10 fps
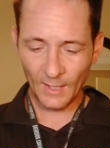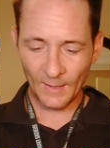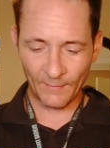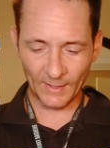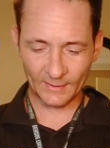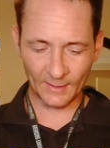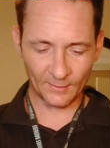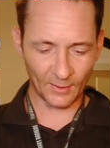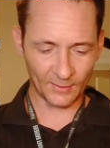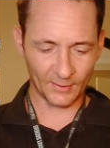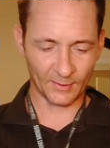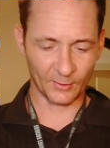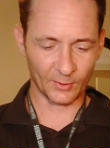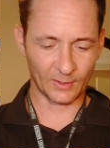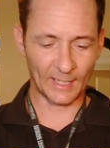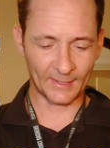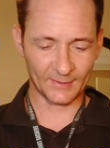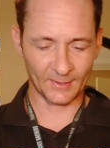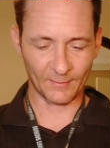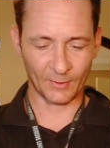Van Daan thought that a good
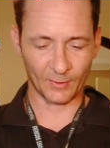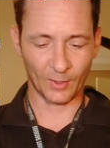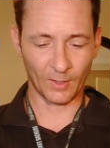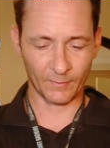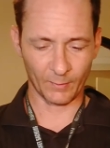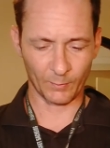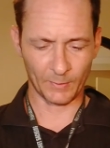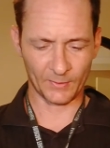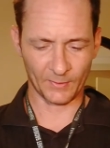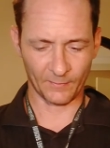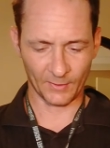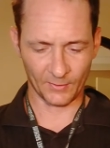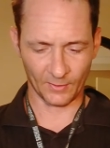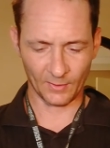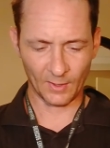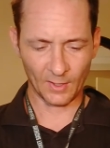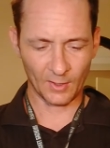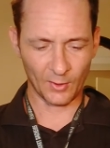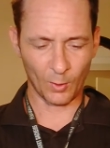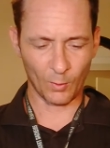laxative in her coffee would be sufficient.
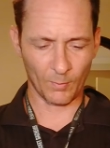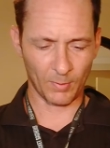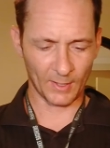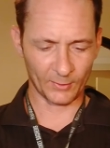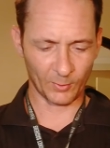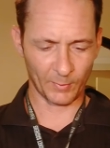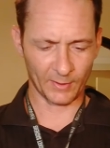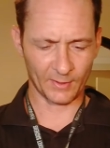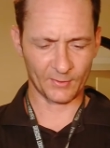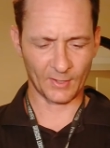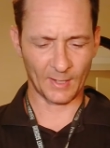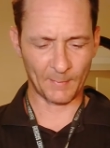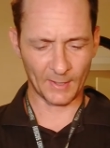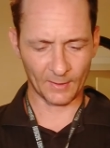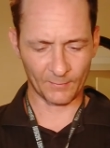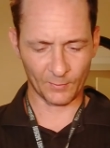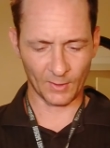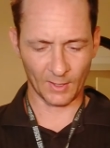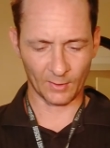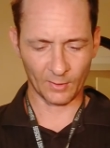No, replied Koophuis, I beg of you
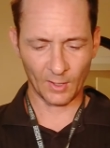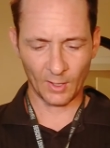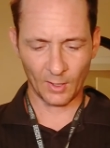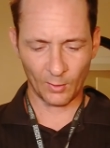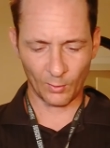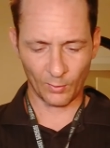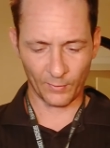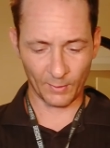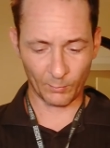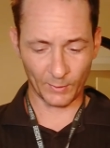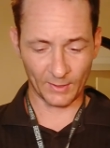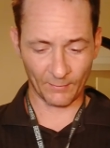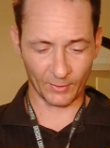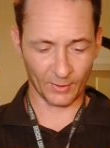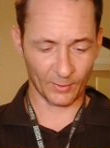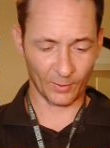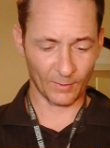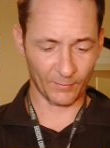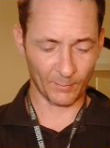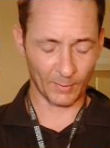not. Then we'd never get her
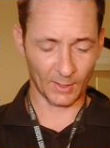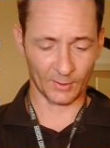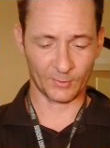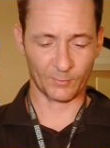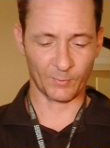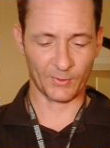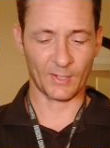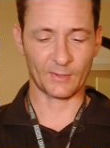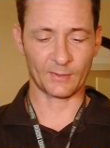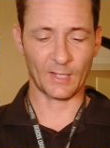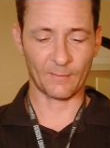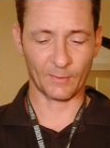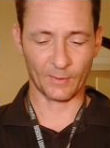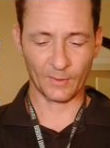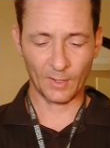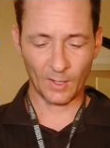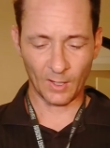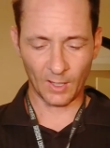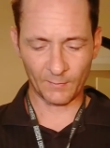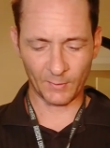off the box, resounding laughter.
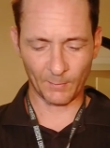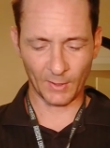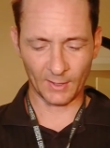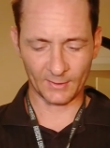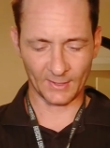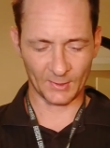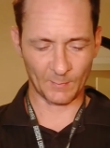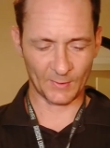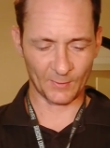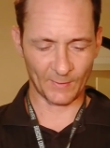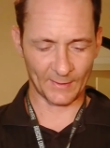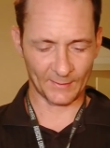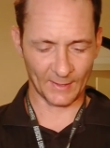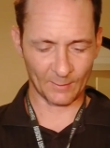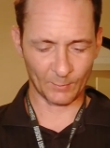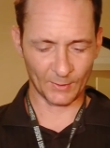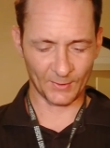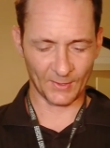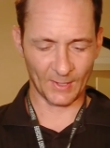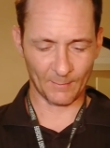Off the box, asked Mrs. Van Daan. What does
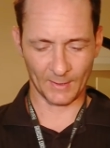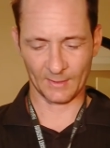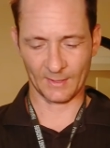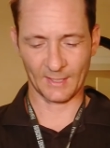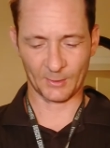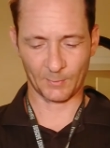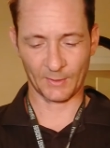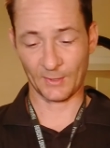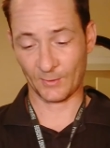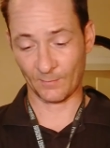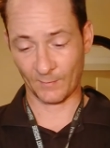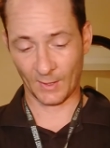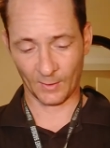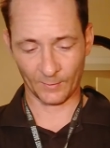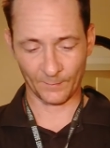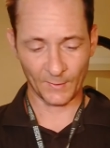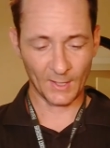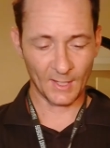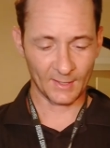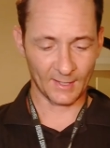that mean? An explanation followed.
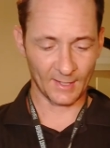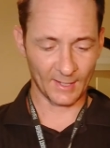Can I